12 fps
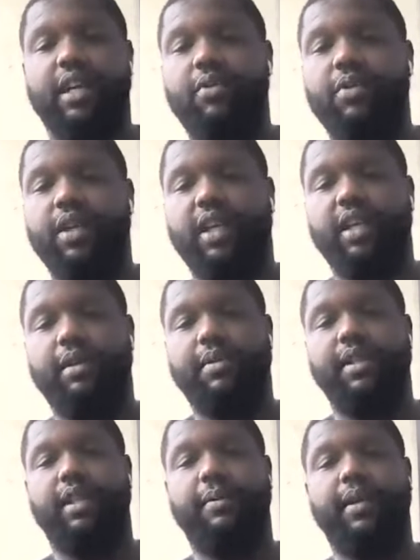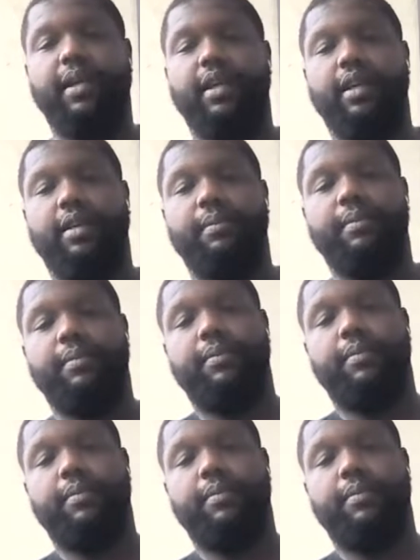I don't want to keep Talib. He ain't hit him.